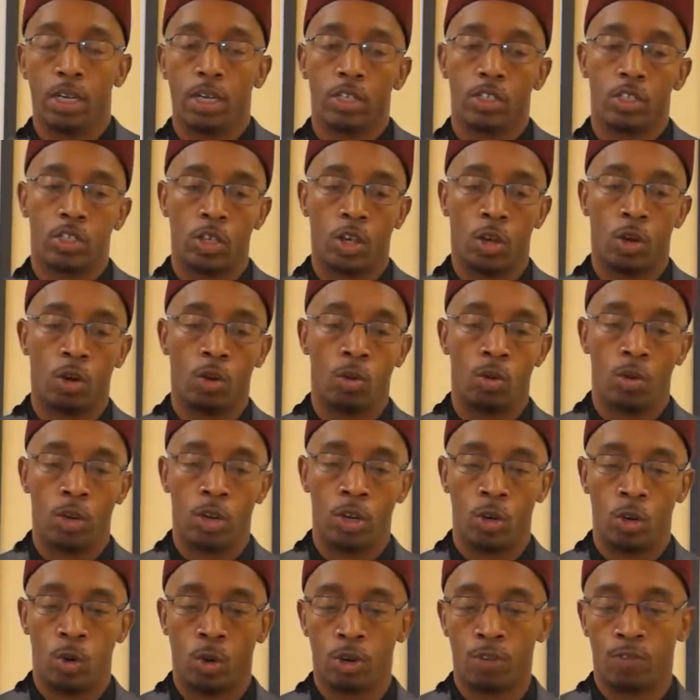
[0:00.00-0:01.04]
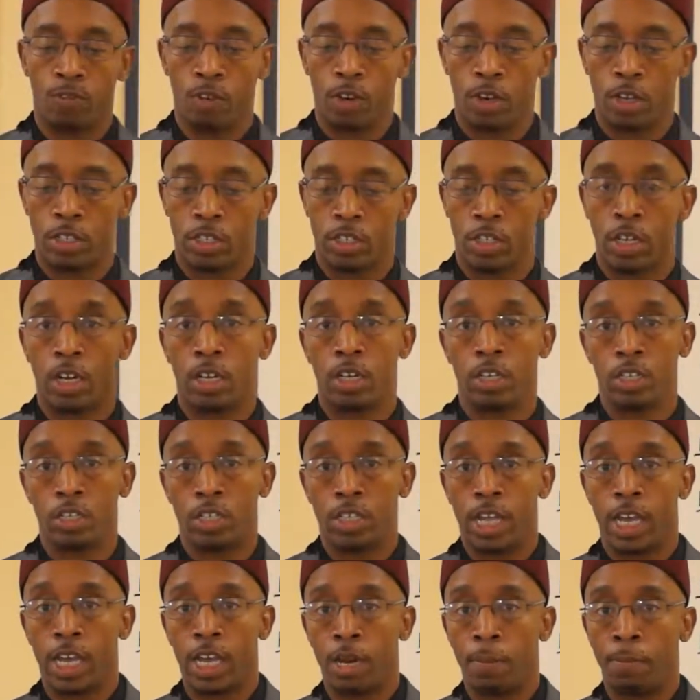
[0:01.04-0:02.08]
So in order for us to
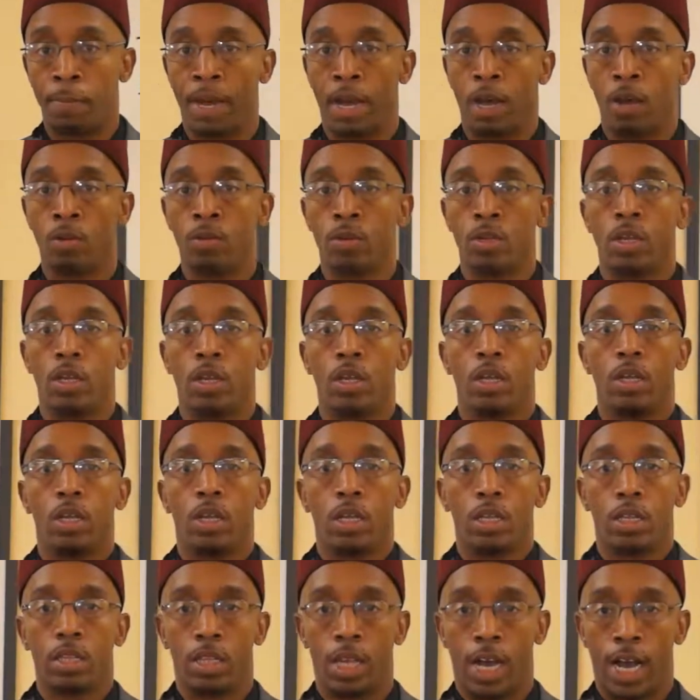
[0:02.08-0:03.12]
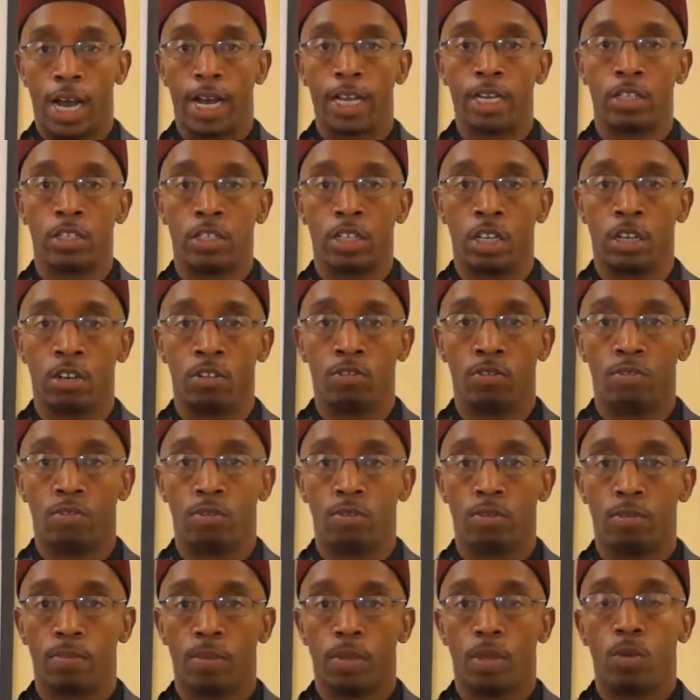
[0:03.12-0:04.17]
understand about the higher self,
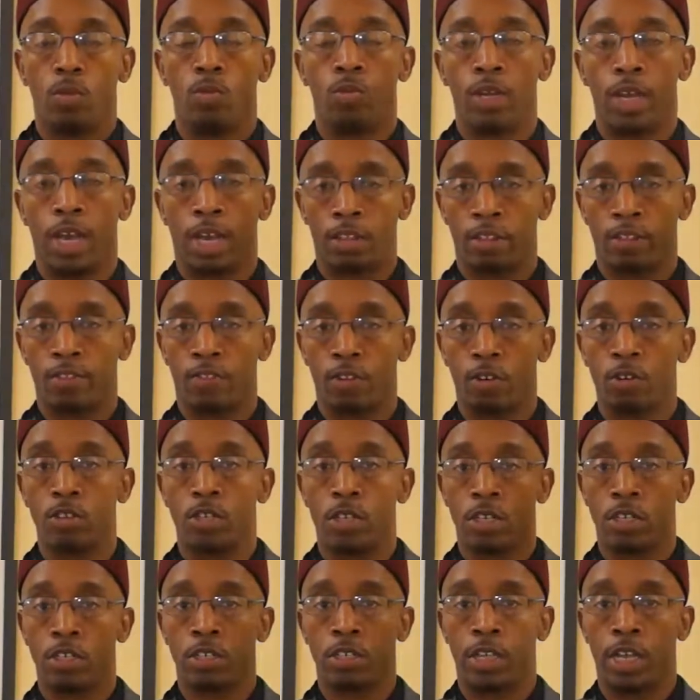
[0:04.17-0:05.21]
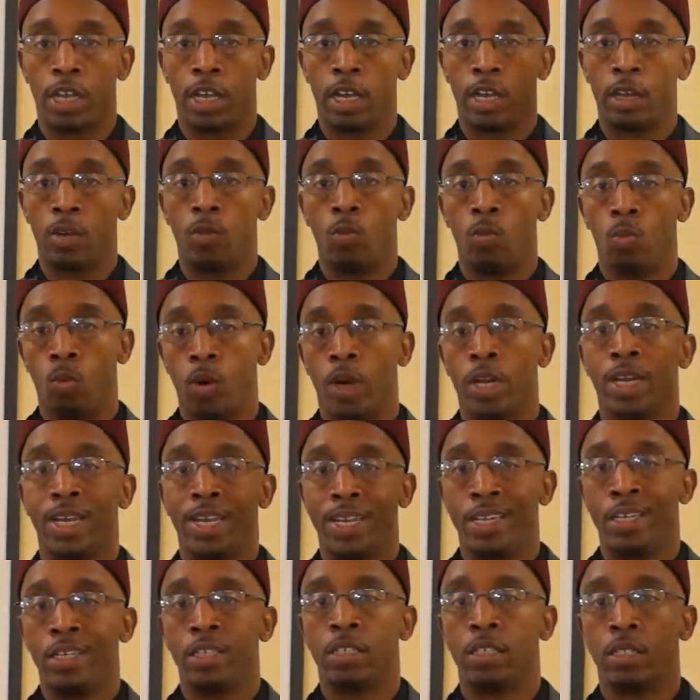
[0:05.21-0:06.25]
we have to first understand
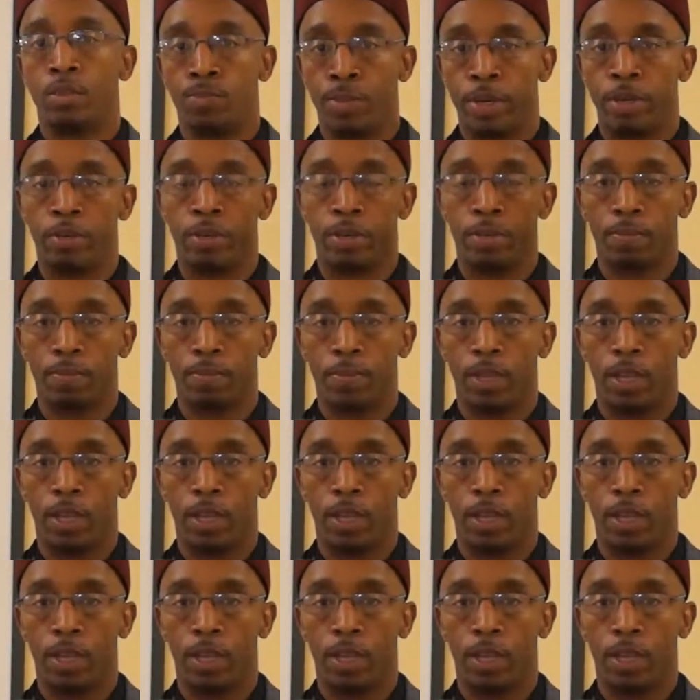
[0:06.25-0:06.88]
what is spirit.